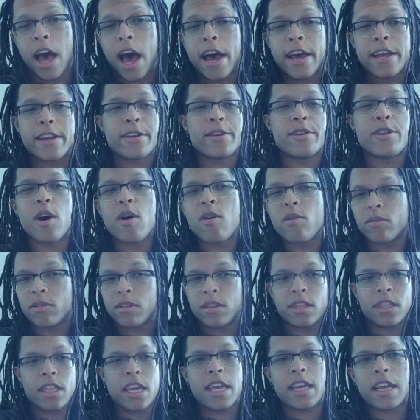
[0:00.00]
I don't
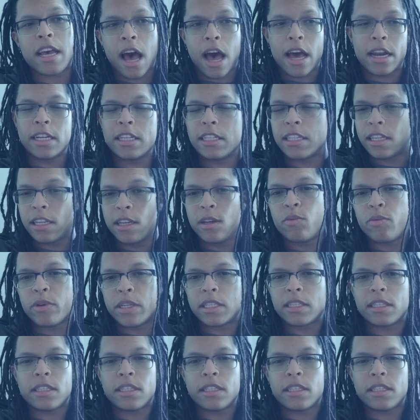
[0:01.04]
think, honestly, we